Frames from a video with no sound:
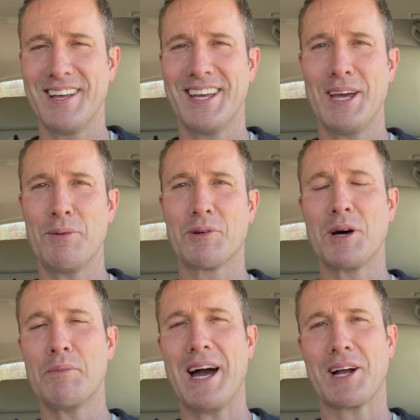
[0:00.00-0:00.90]
And it would
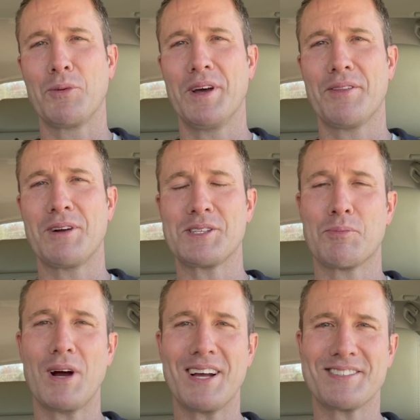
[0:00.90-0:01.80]
come back with
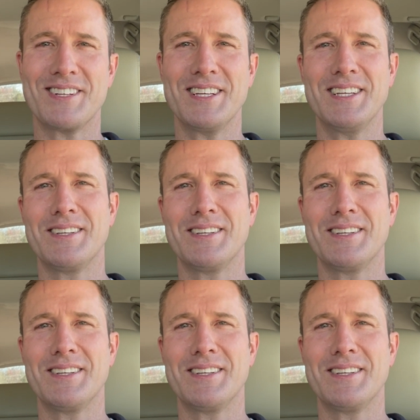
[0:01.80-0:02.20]
reciprocity